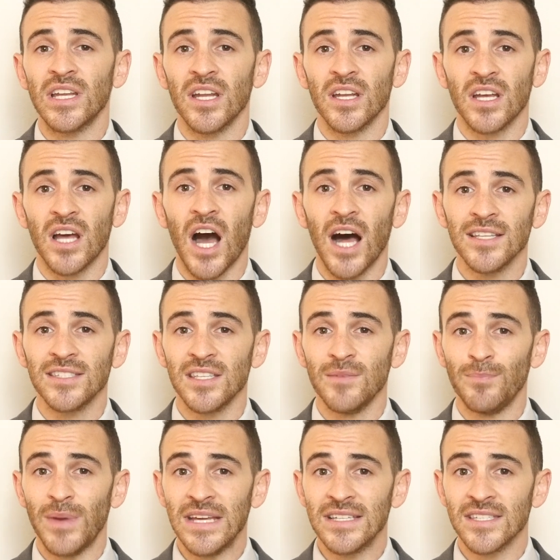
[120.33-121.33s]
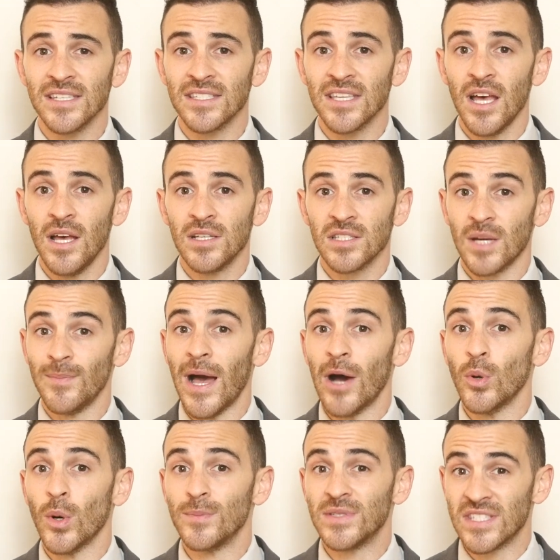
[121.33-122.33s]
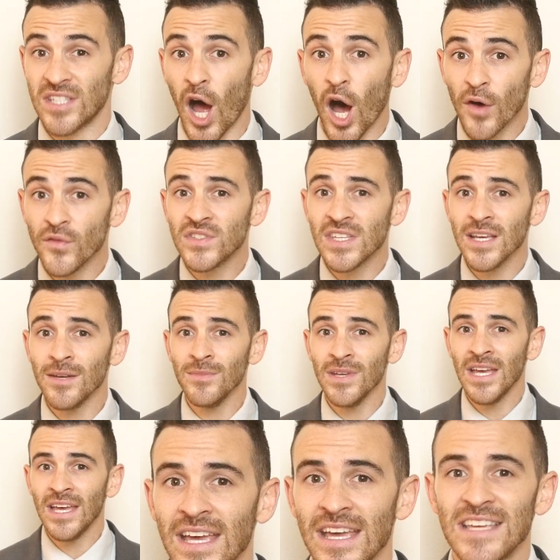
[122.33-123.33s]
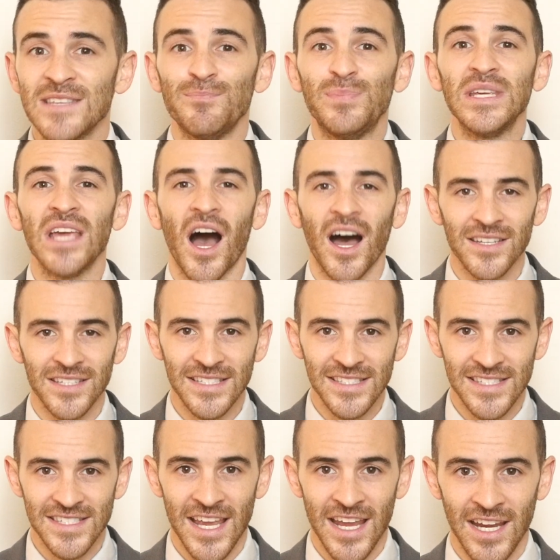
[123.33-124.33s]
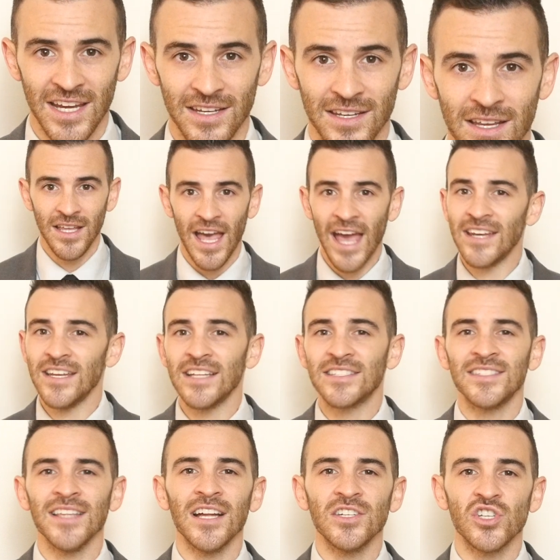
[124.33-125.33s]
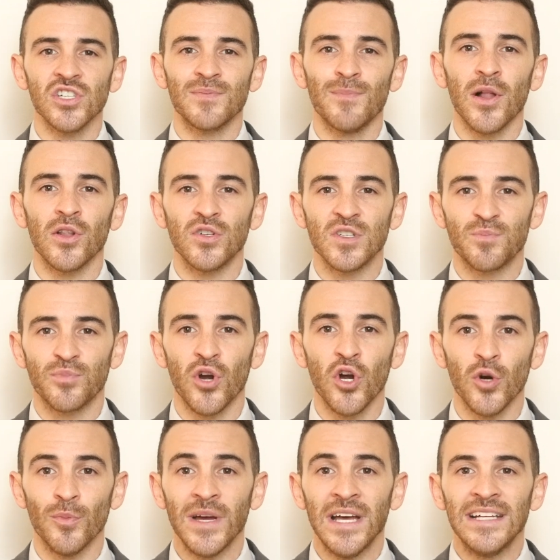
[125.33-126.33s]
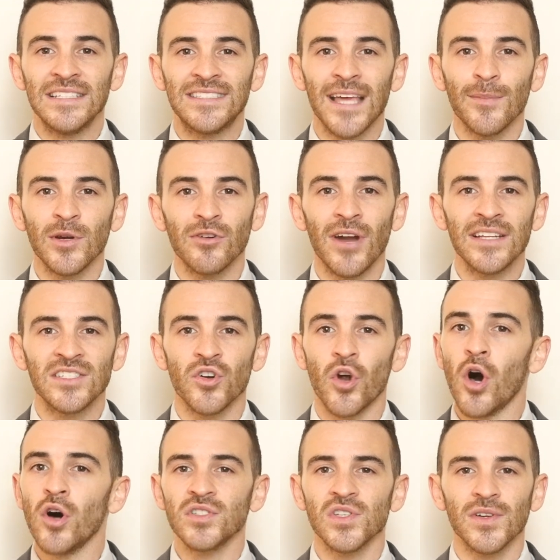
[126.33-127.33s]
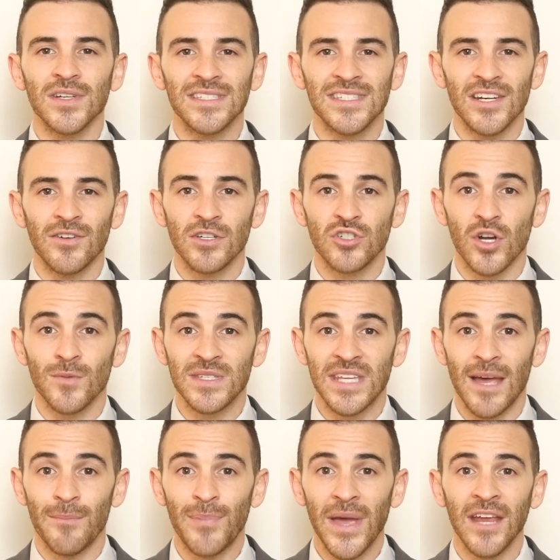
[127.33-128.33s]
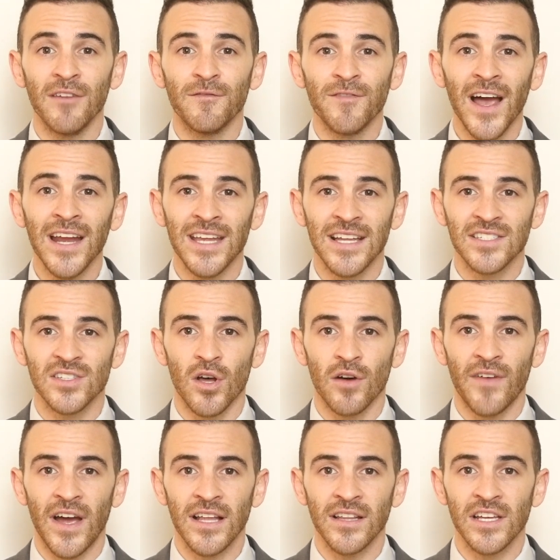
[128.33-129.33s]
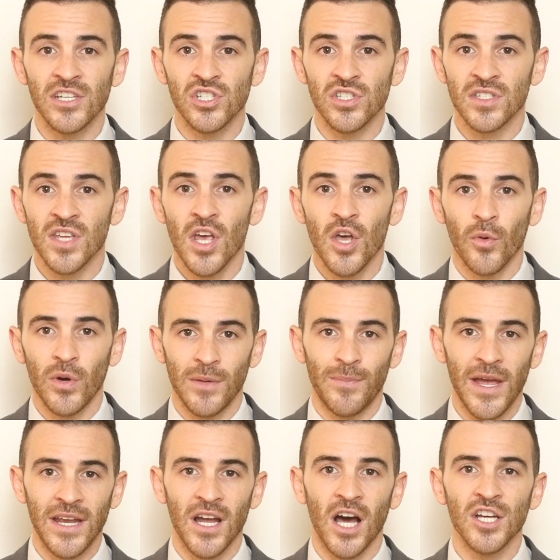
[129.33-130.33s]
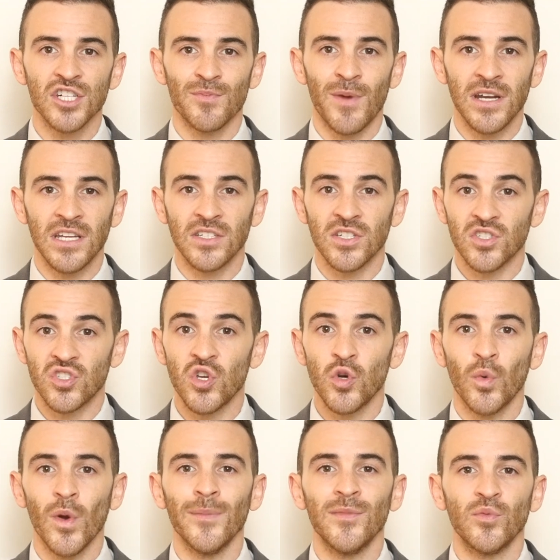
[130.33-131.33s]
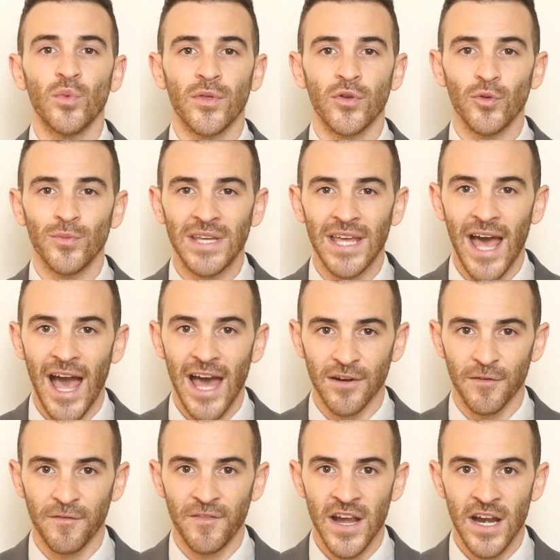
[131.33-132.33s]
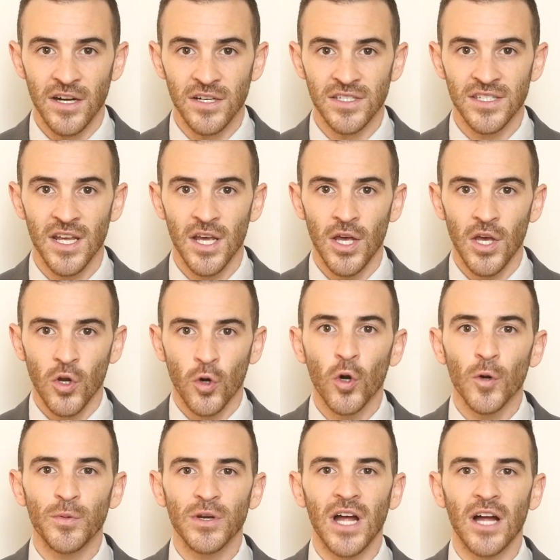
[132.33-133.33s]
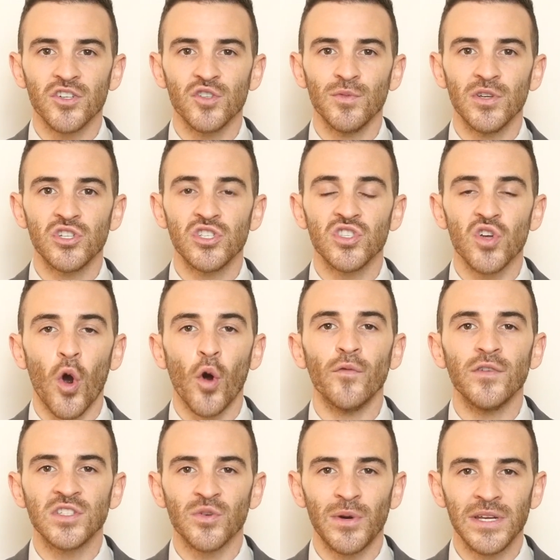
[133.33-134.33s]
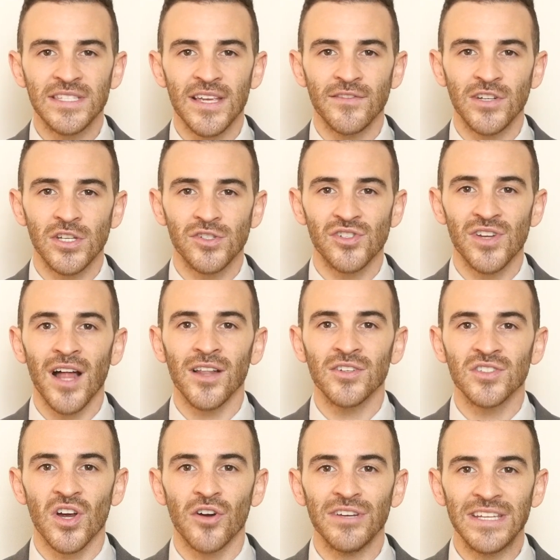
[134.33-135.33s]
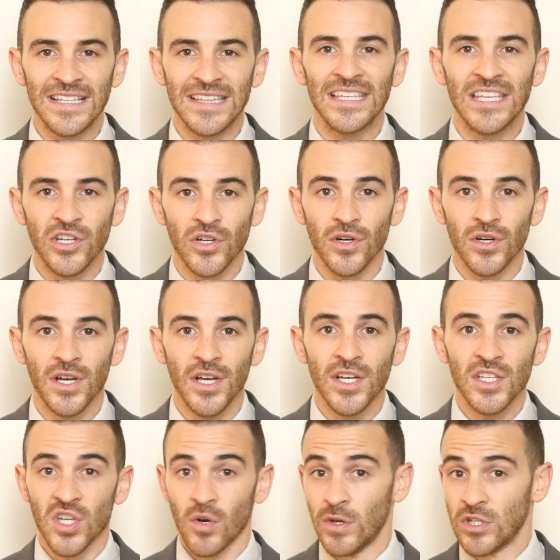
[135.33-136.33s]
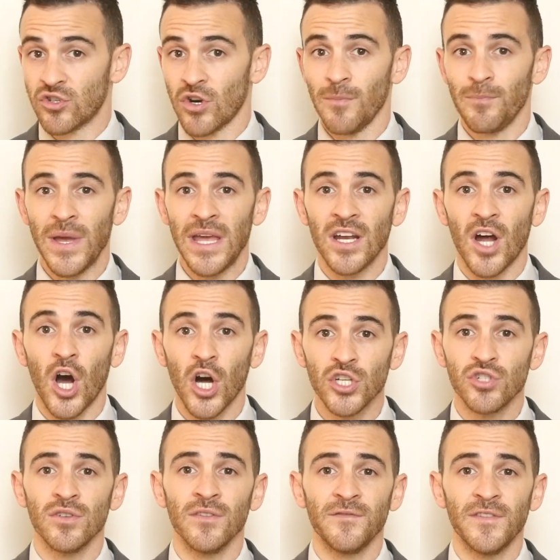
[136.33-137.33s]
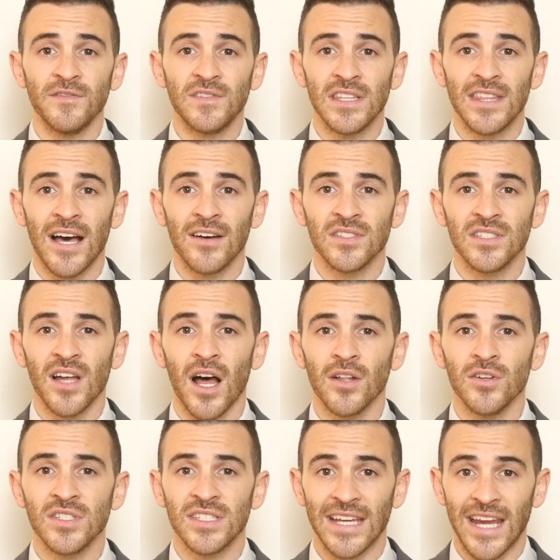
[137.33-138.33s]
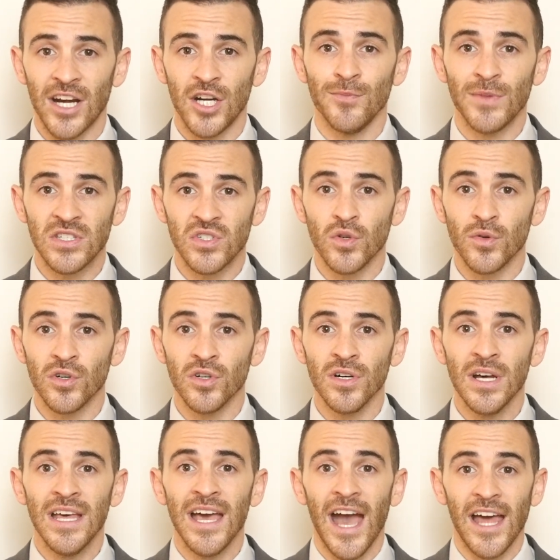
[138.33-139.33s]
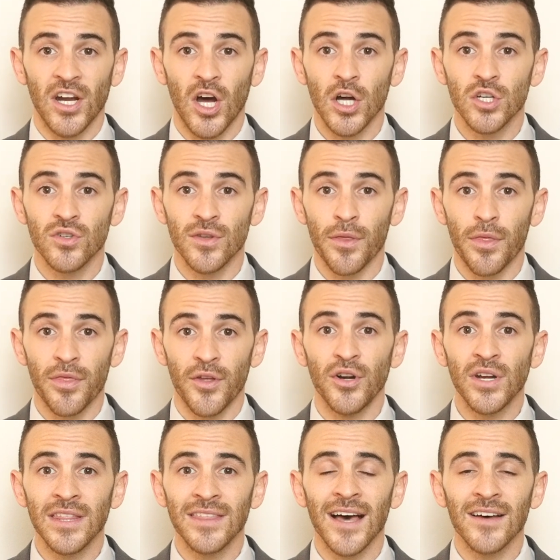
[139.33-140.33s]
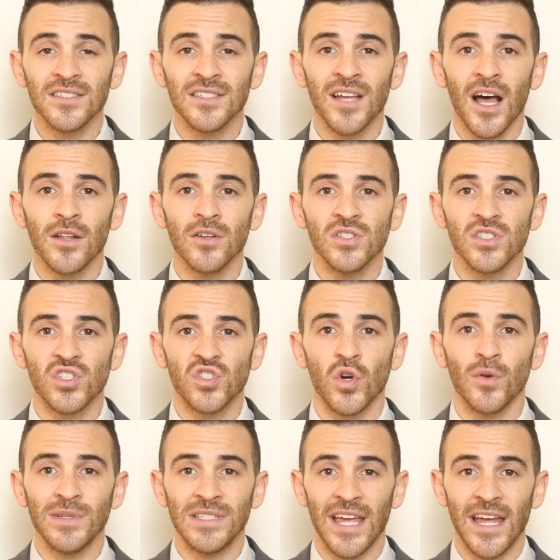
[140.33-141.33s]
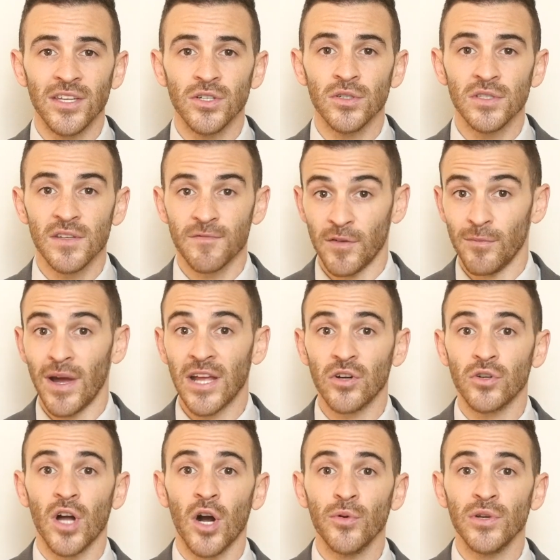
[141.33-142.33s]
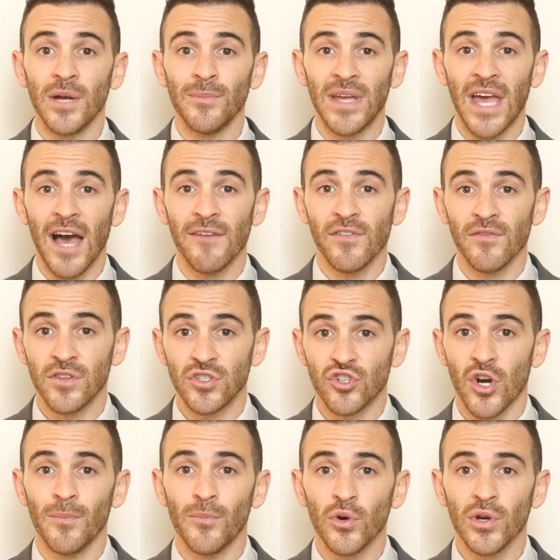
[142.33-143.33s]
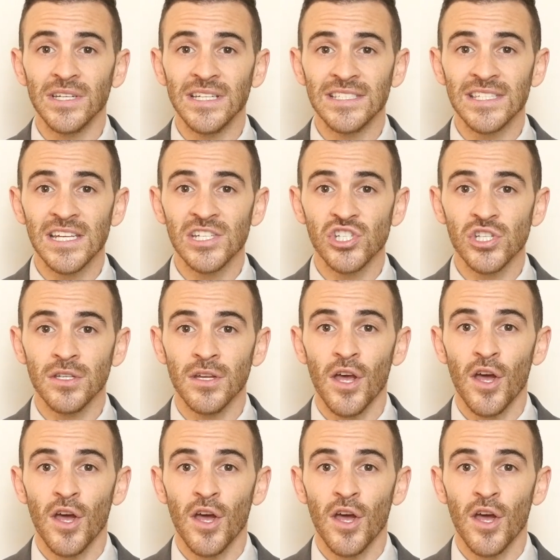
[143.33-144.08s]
it on a constant basis somehow absolves him is beyond insane. And it's not just Mueller's probe. Democrats are also considering Trump's campaign finance law violations when he paid hush money to two women with whom he had affairs. Corporate contributions over $2,700 are illegal. So when Trump paid $150,000 to Karen McDougal and $130,000 to Stormy Daniels from Michael Cohen on behalf of the Trump Organization,